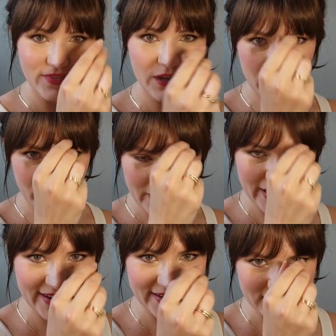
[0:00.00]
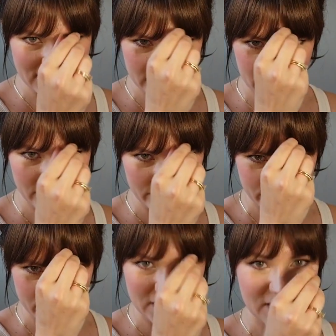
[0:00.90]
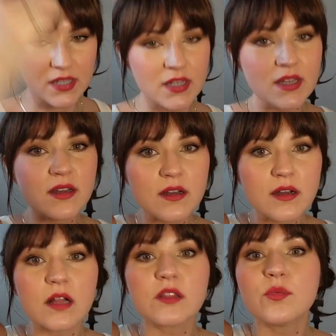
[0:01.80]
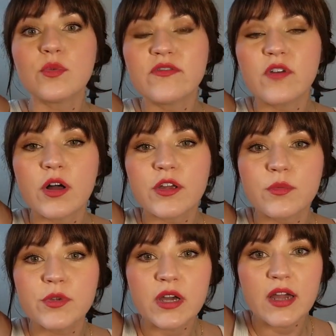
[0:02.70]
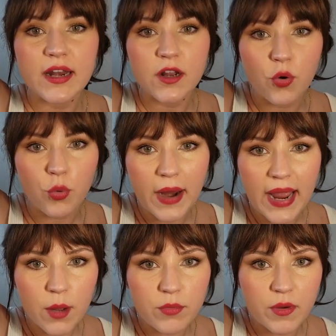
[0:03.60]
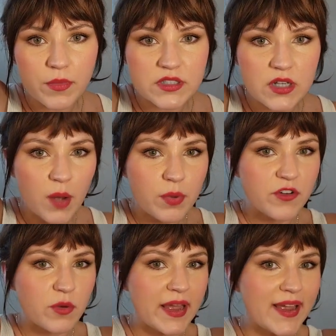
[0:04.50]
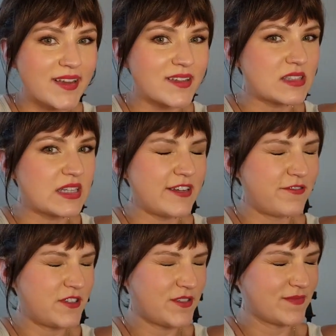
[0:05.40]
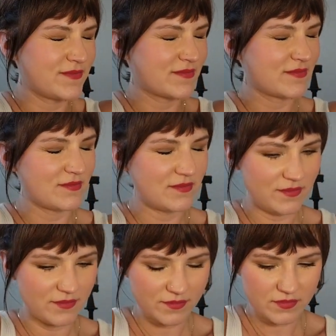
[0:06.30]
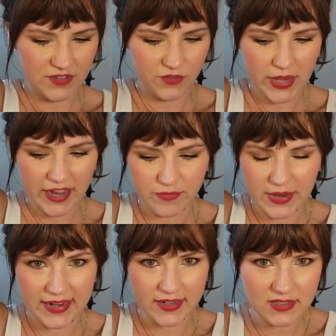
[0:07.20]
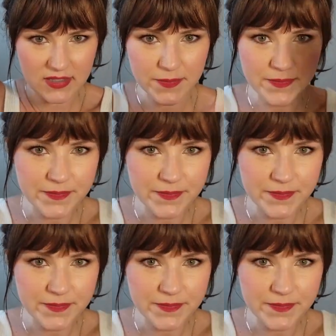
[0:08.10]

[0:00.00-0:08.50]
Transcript: My bangs, let's get those. A little more volume, you can kind of grab from the top of your bangs, lift if you have bangs,